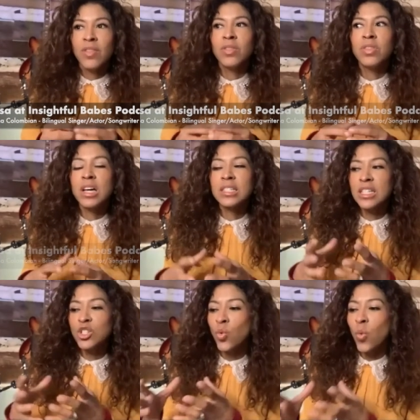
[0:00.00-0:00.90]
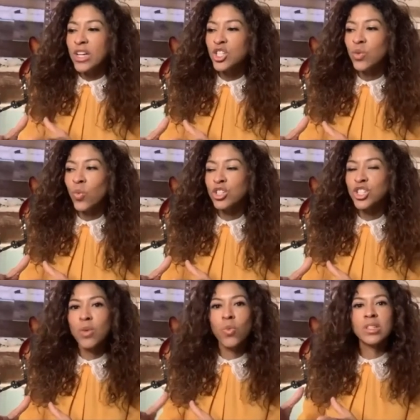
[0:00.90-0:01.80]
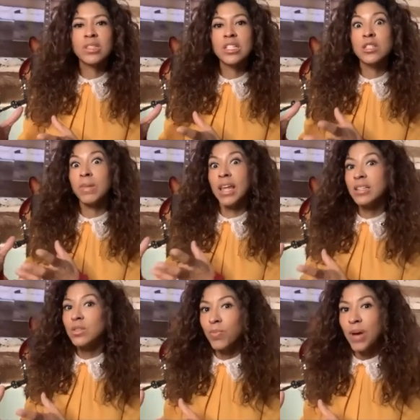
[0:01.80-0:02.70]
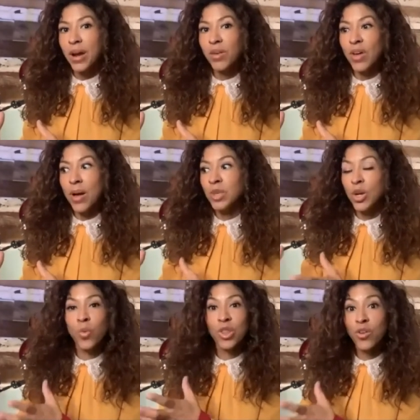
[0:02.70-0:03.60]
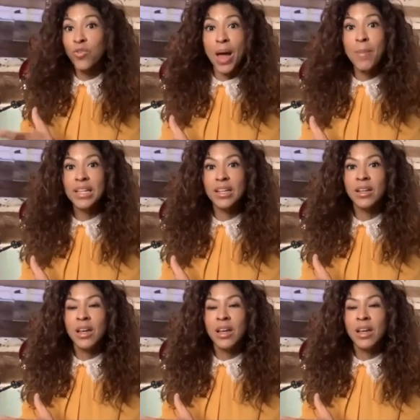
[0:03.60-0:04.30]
The situation where she was displaced by her you know, with her family,